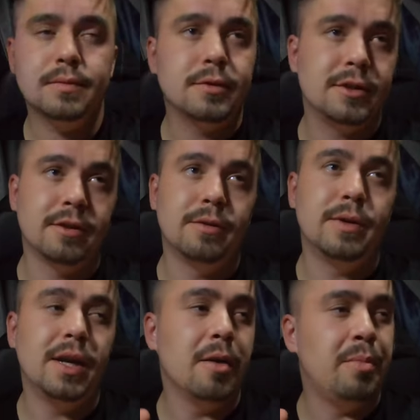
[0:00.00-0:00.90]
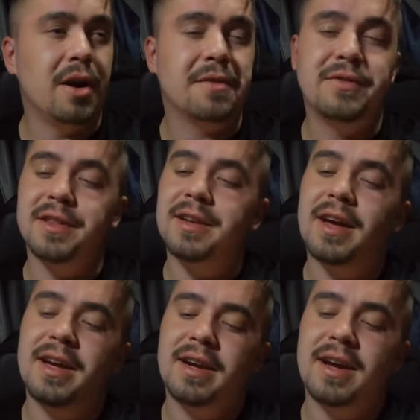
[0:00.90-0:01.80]
So we are parked for the
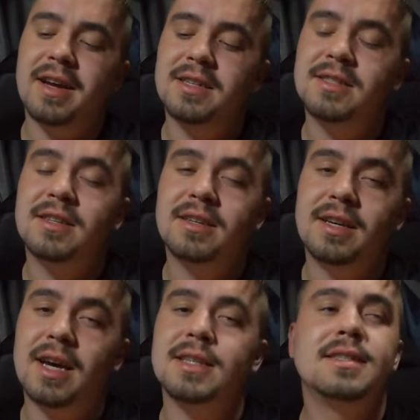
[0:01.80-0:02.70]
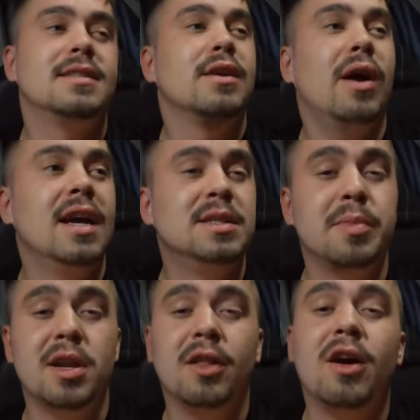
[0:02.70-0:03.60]
night, guys. Yes, it's
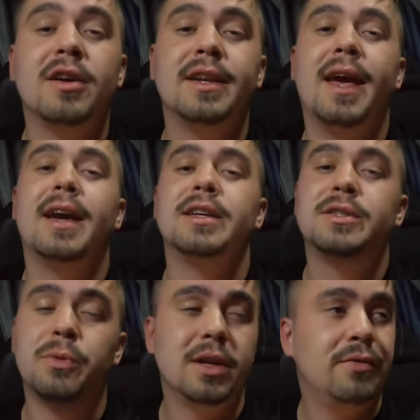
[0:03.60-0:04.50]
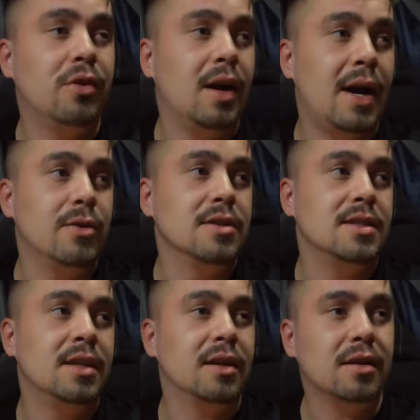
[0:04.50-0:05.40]
been a long day. 24 hours
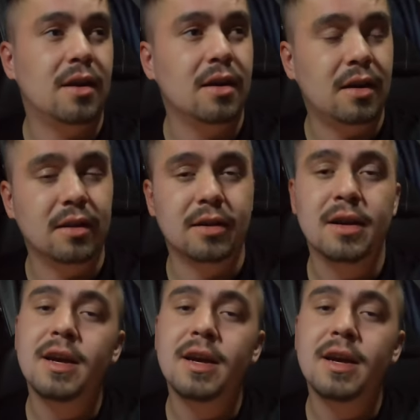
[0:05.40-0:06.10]
in the car hauler.